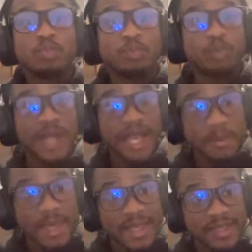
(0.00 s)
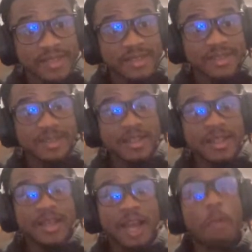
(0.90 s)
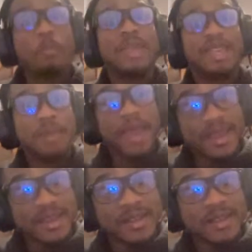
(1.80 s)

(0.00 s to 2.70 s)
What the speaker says: playmaking, a big man,